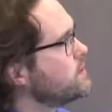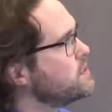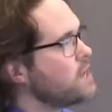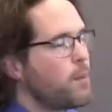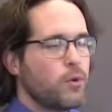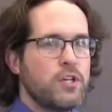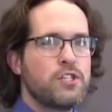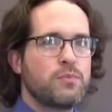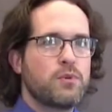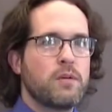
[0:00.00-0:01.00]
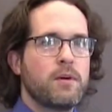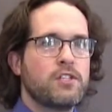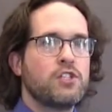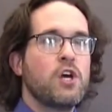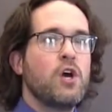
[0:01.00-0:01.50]
and this operation pretty
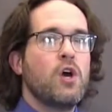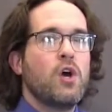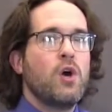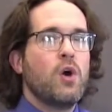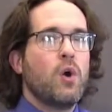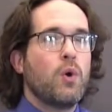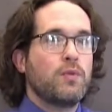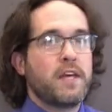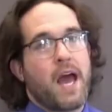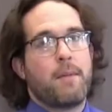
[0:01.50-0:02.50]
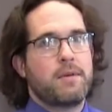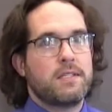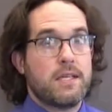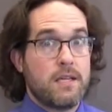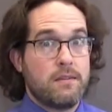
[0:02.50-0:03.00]
much only
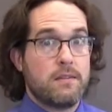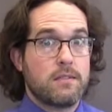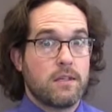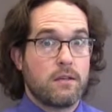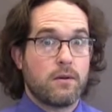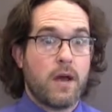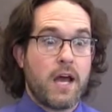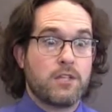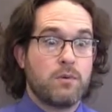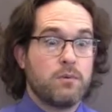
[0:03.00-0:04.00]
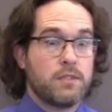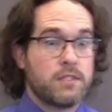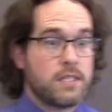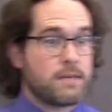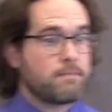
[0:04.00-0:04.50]
happens in the singular, as we will
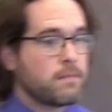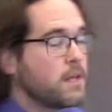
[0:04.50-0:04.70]
see.